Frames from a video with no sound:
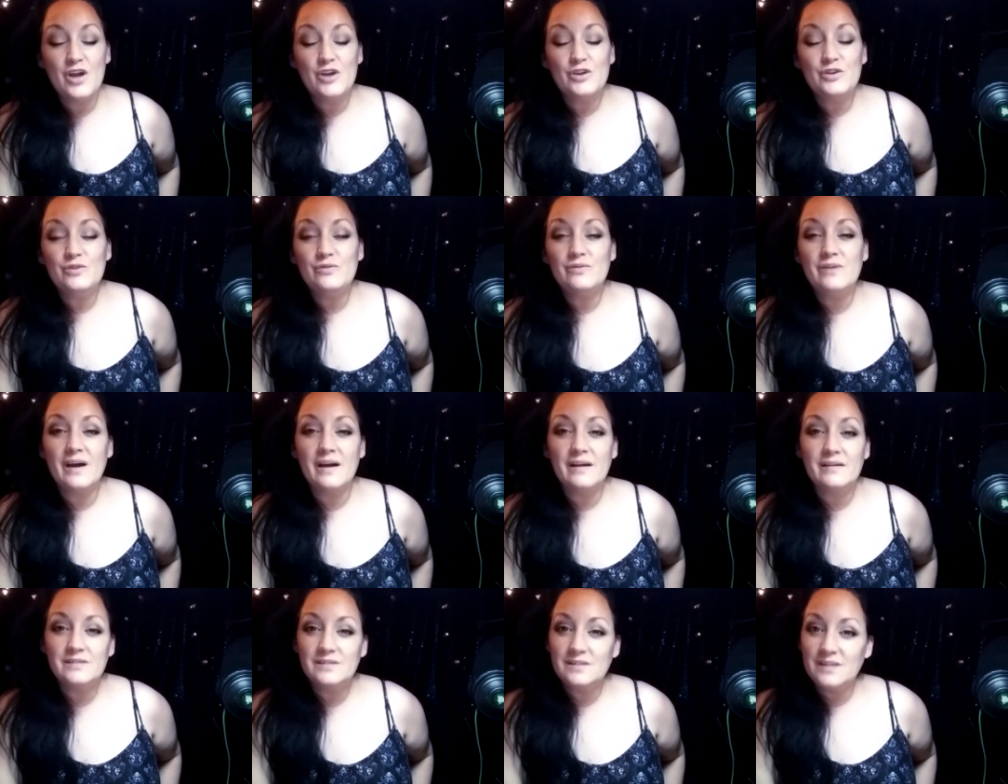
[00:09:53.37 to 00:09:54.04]
You
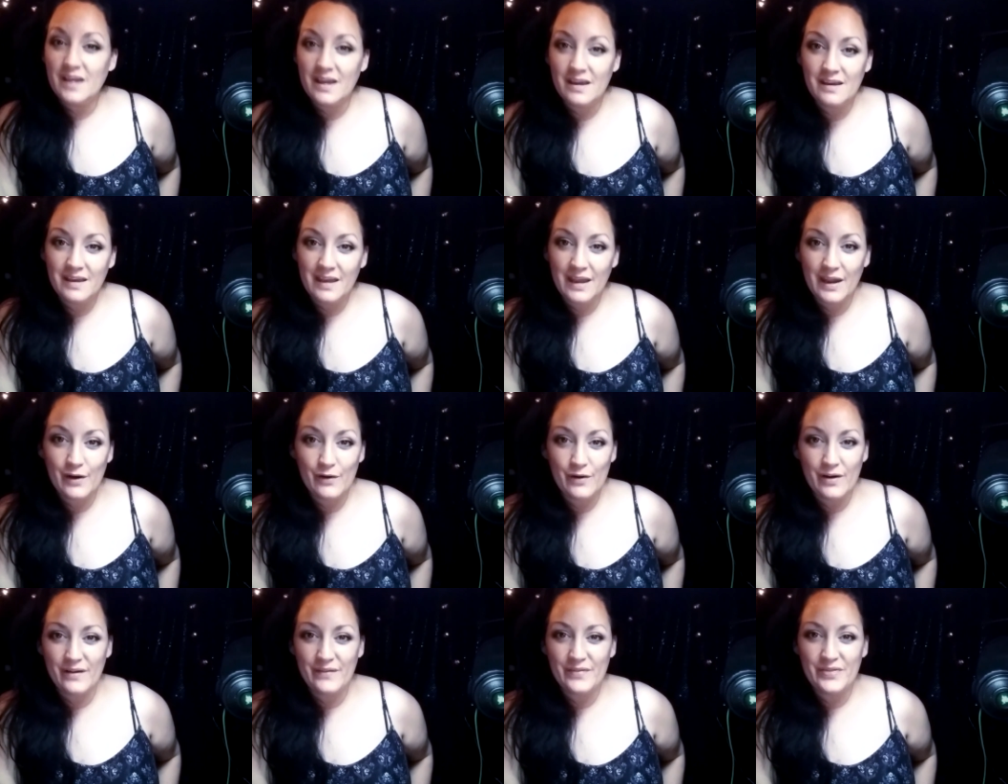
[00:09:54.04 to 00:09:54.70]
guys take
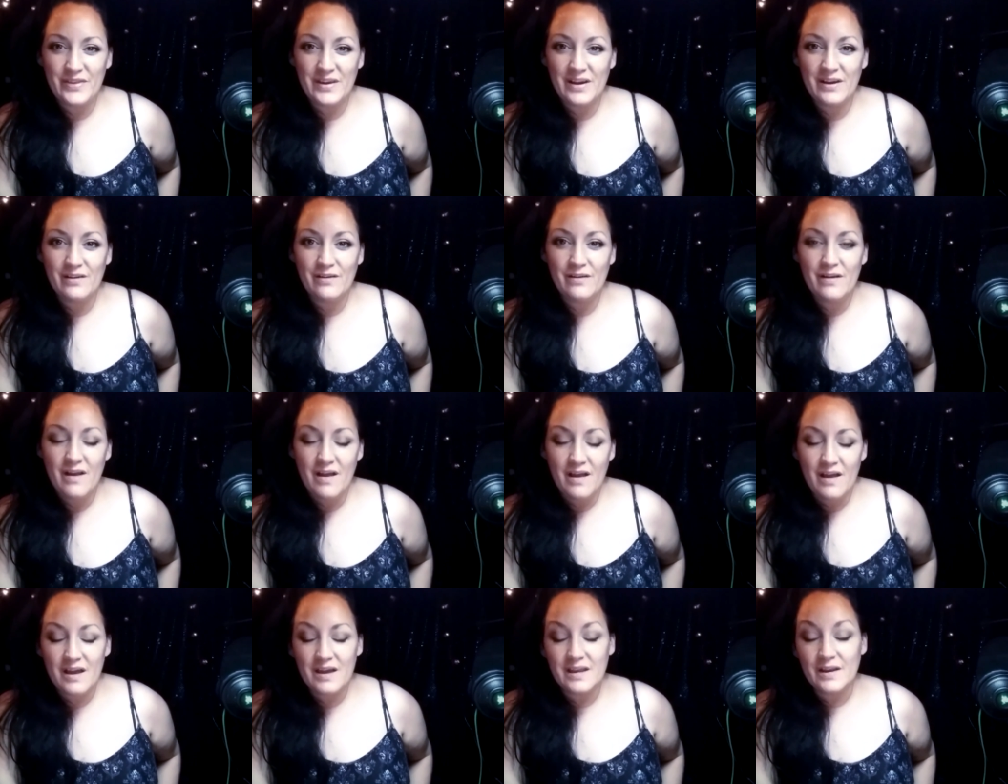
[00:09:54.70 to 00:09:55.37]
care out there
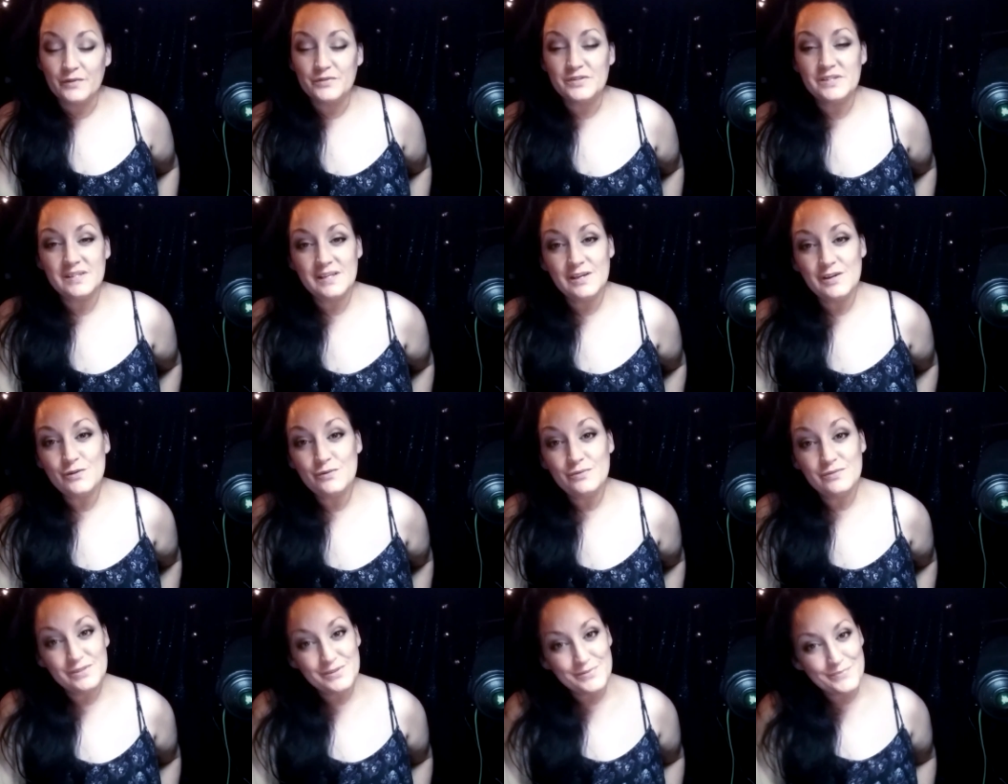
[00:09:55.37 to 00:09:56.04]
and I'll see
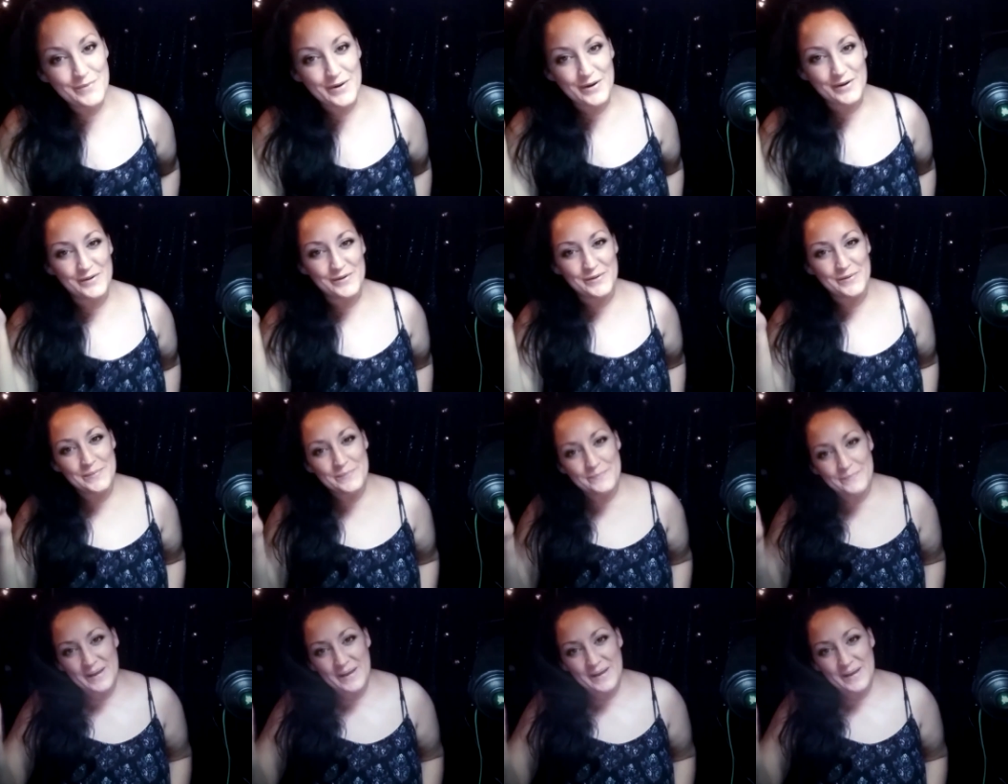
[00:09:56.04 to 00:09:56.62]
you tomorrow.